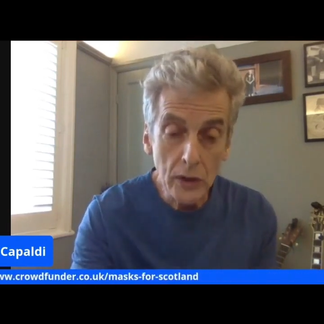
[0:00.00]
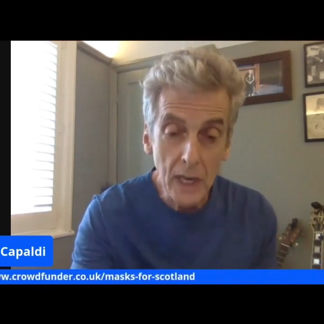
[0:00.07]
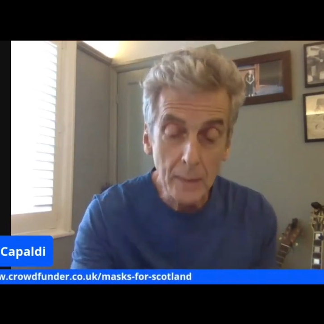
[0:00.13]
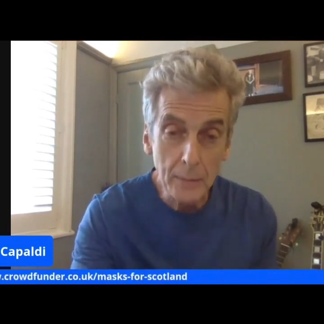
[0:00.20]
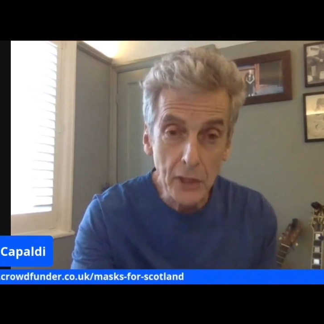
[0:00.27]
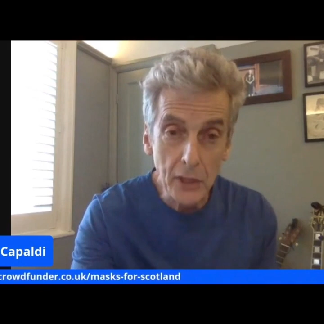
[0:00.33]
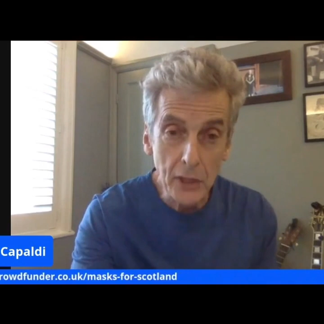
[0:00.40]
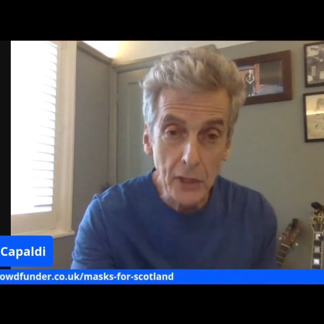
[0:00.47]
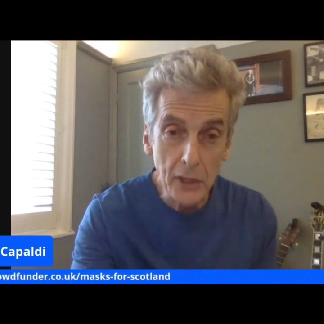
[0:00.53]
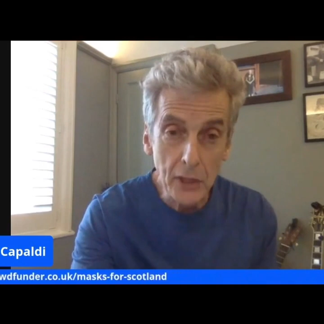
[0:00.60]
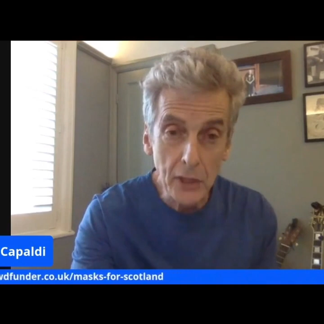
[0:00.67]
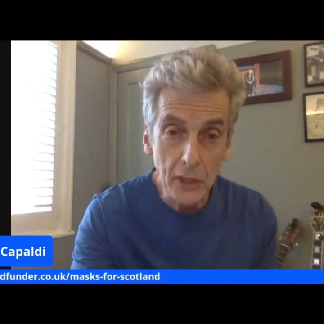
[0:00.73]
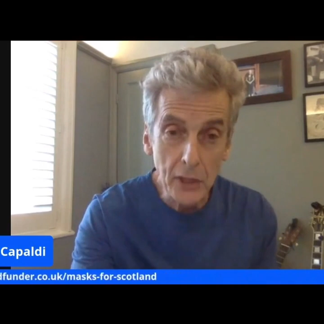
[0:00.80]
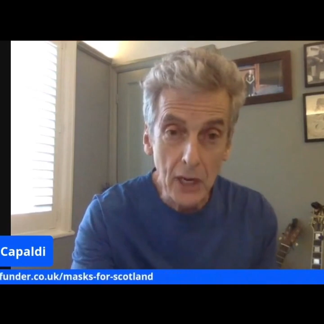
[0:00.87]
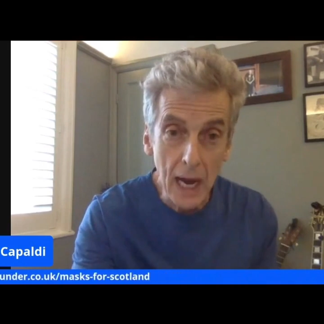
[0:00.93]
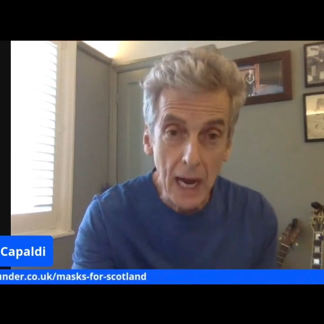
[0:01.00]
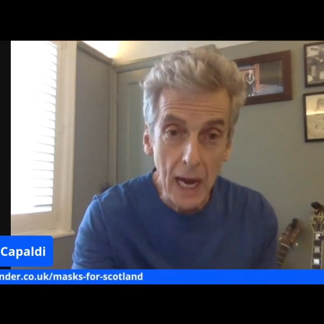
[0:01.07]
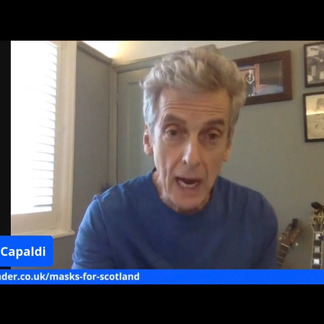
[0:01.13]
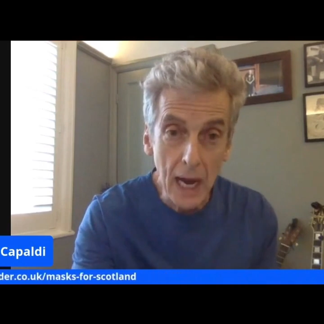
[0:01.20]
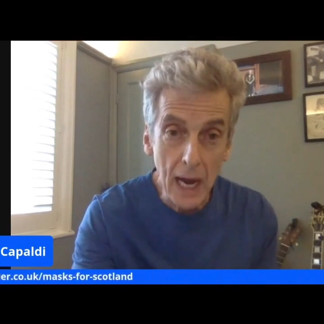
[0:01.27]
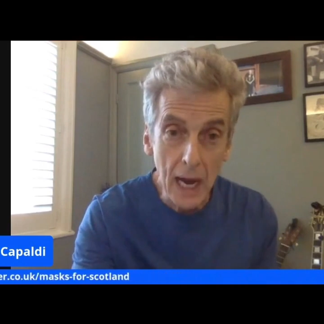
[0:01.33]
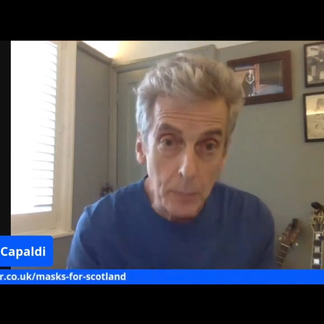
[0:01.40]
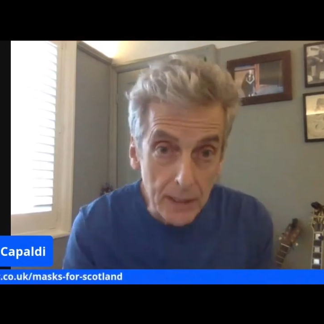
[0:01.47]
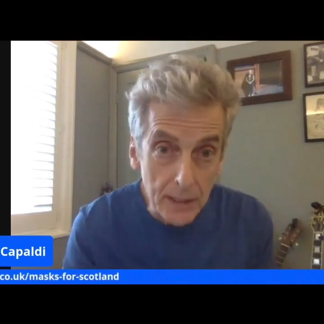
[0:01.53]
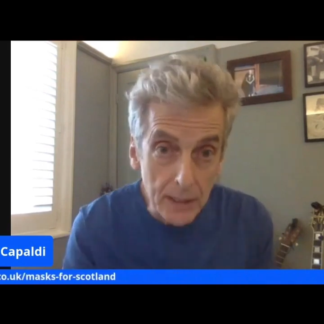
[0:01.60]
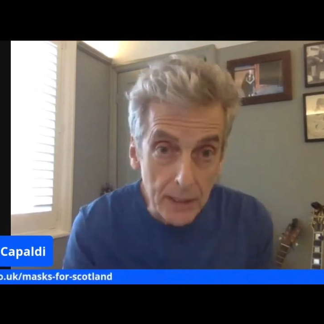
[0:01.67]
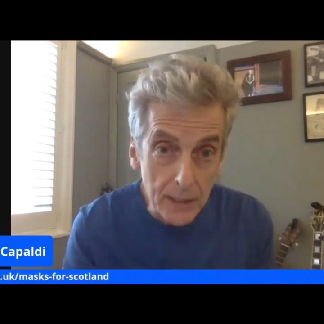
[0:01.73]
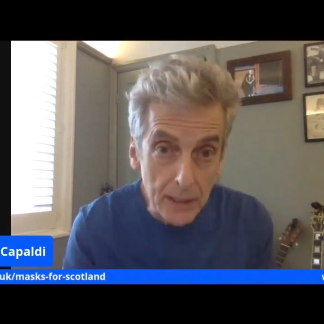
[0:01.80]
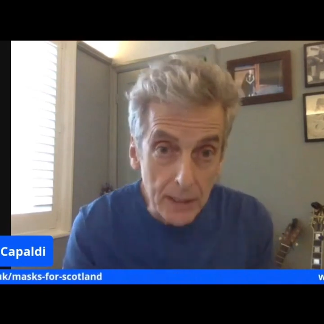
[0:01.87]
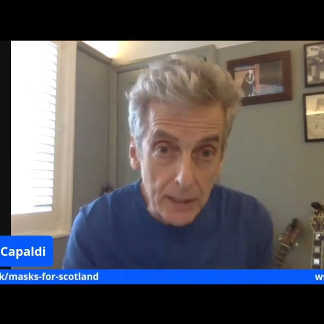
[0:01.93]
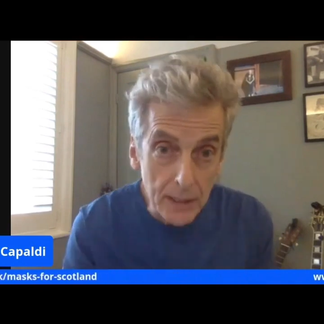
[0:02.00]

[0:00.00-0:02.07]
Hold up your hands, please.